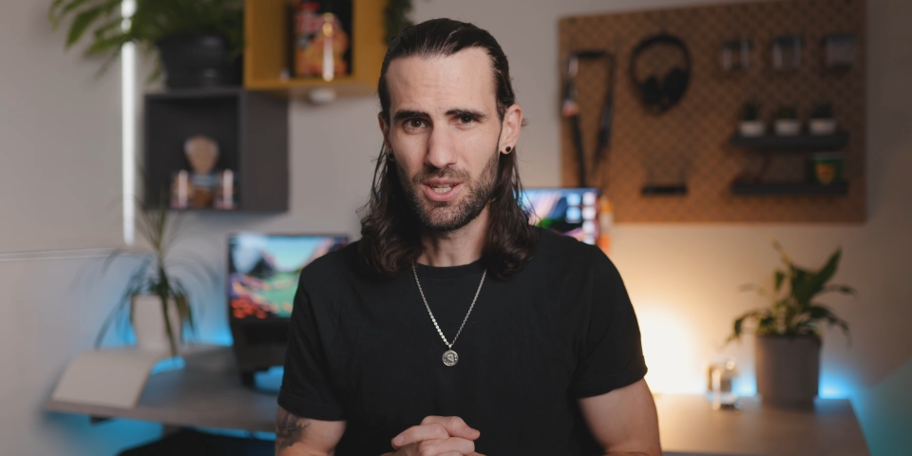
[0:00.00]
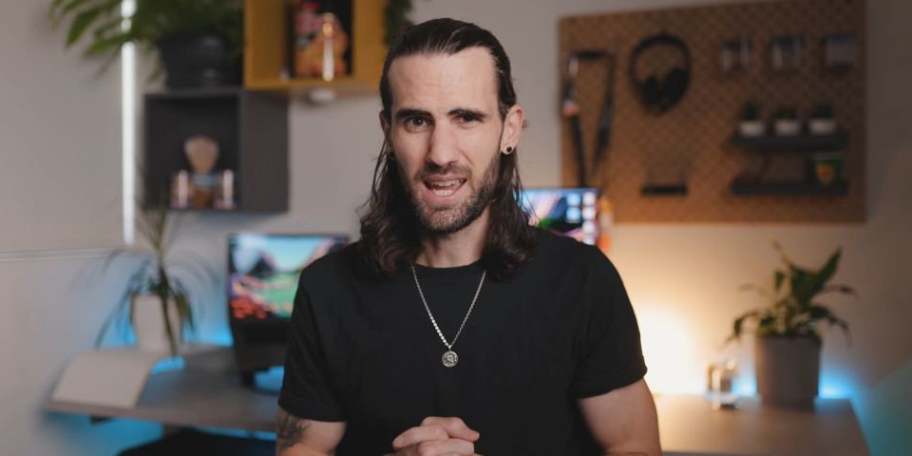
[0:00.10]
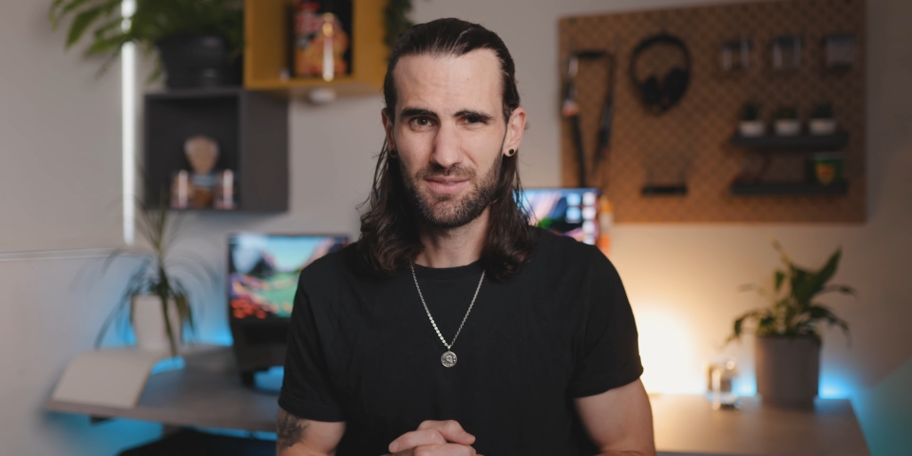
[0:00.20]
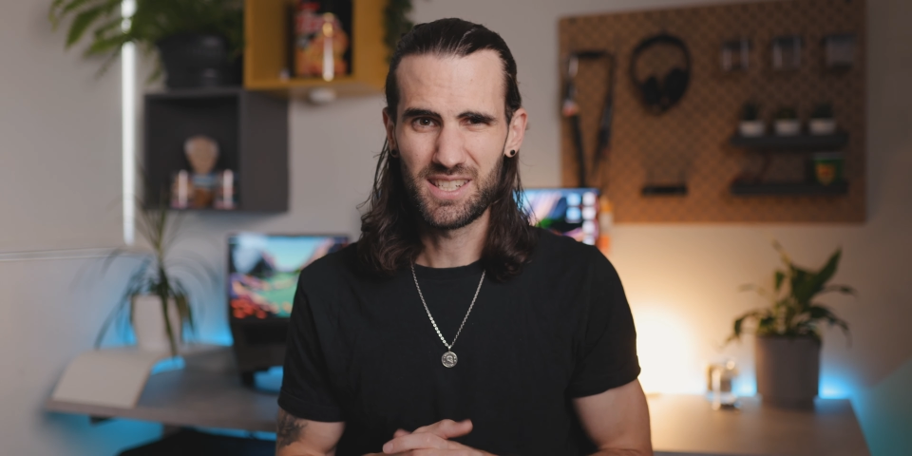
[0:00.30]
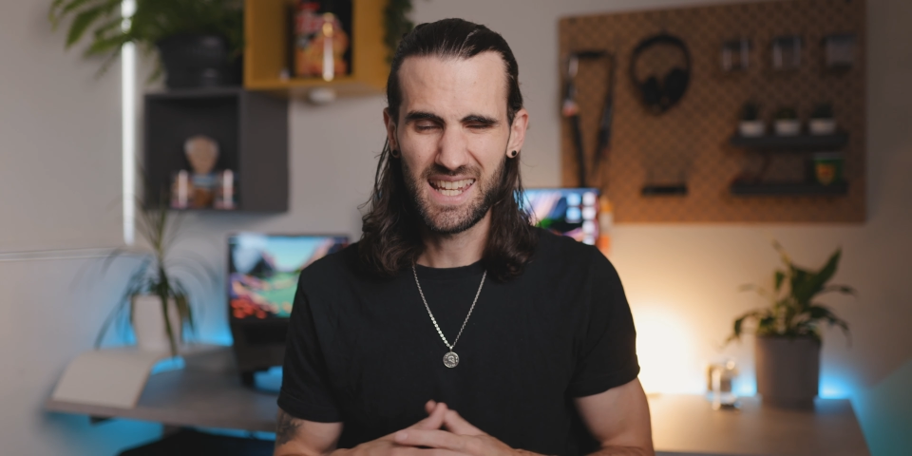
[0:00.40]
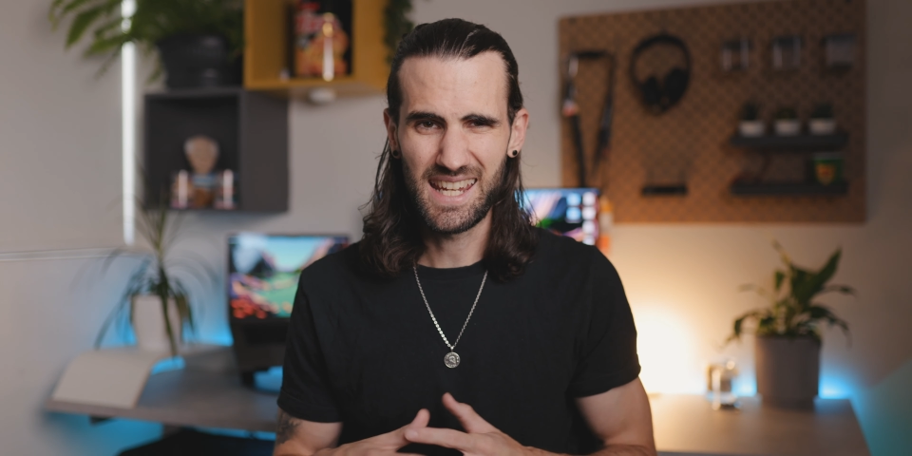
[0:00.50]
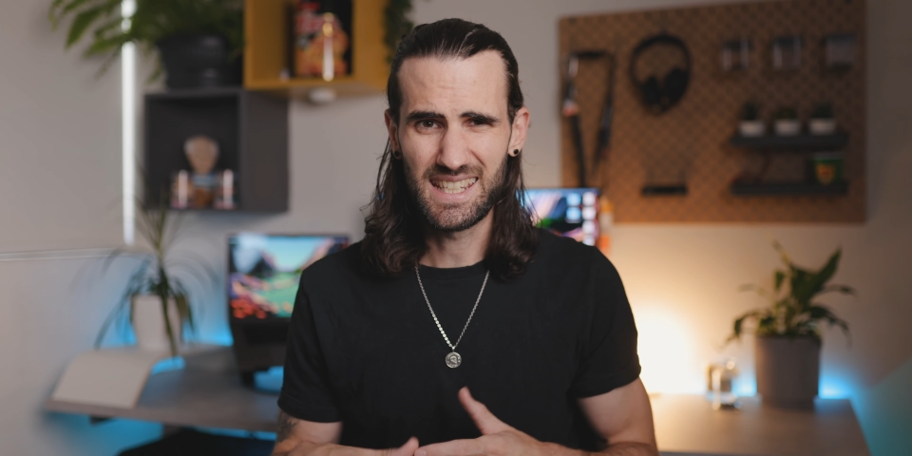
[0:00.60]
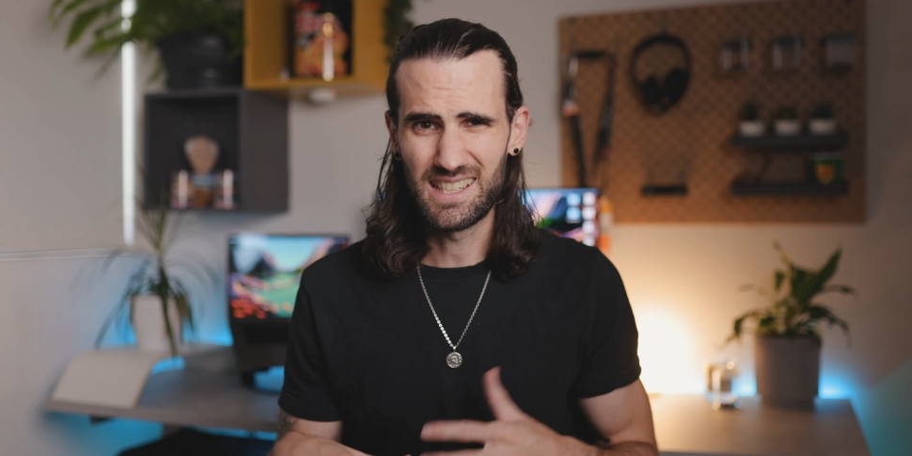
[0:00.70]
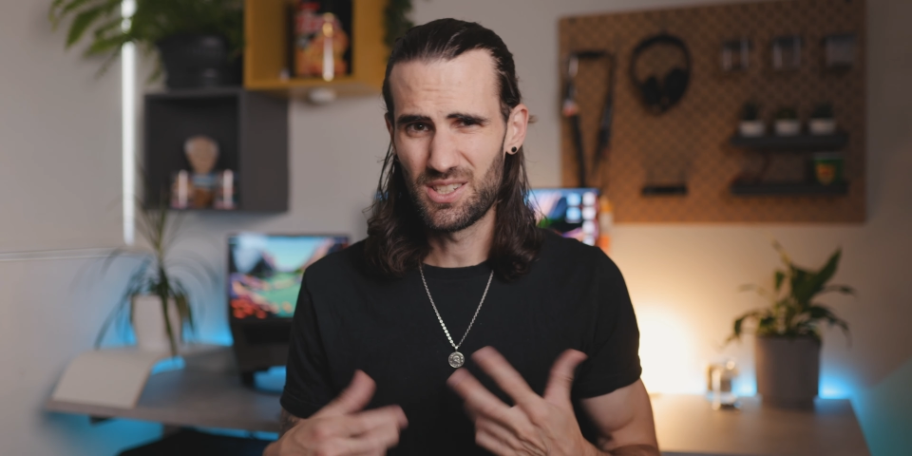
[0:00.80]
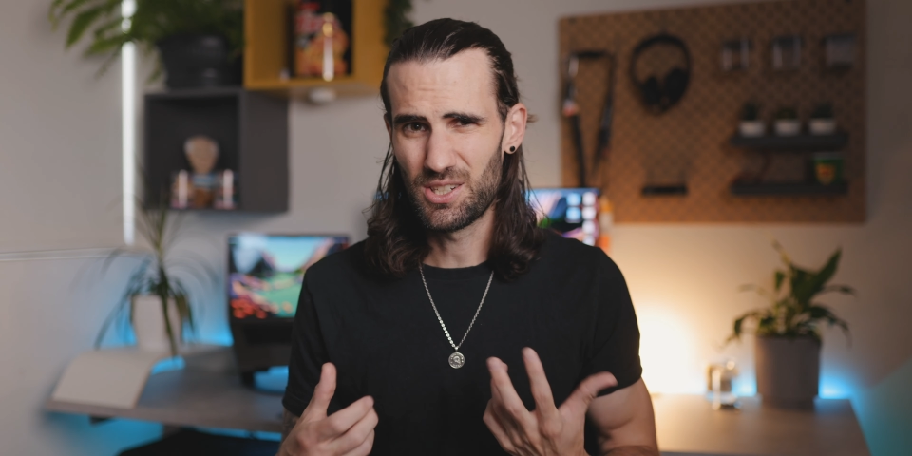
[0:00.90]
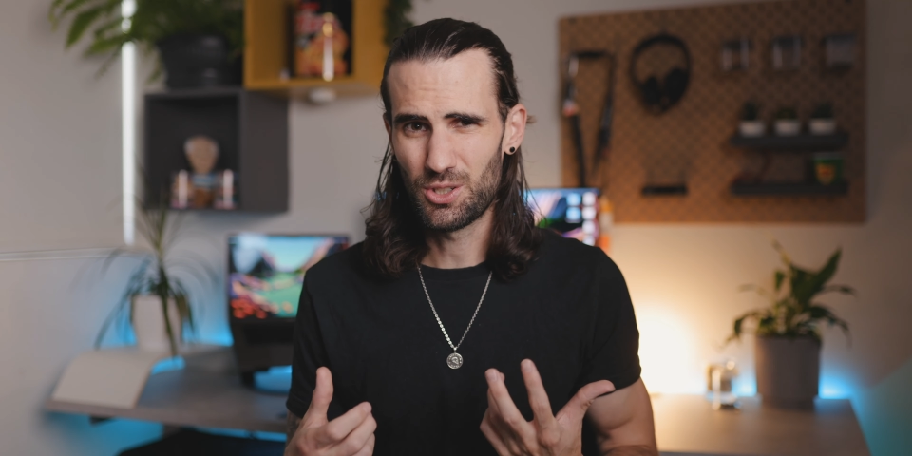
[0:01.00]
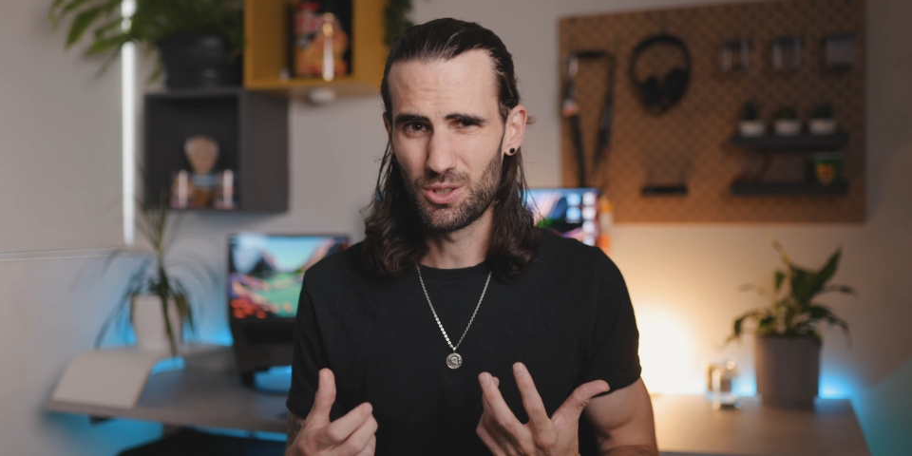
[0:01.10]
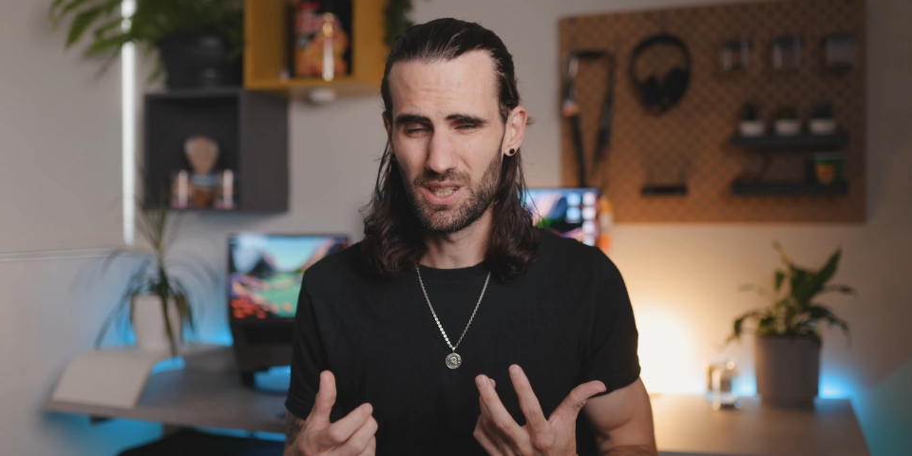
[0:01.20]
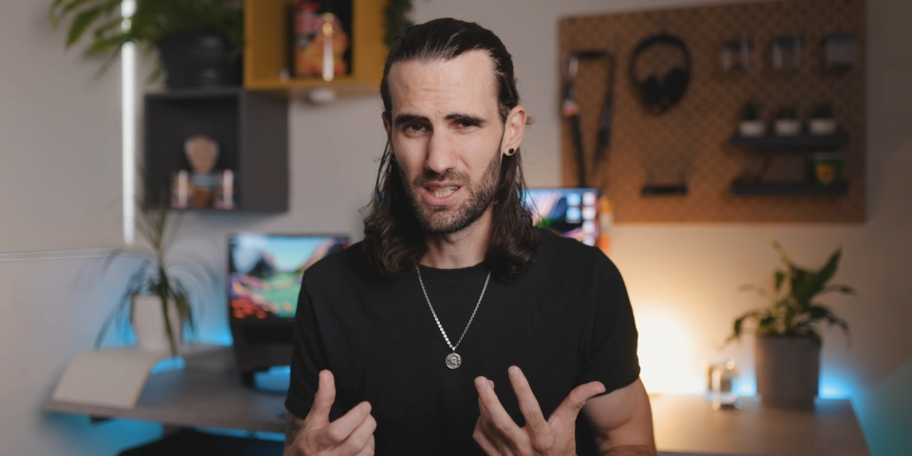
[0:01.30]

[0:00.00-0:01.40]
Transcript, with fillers: you have to take an additional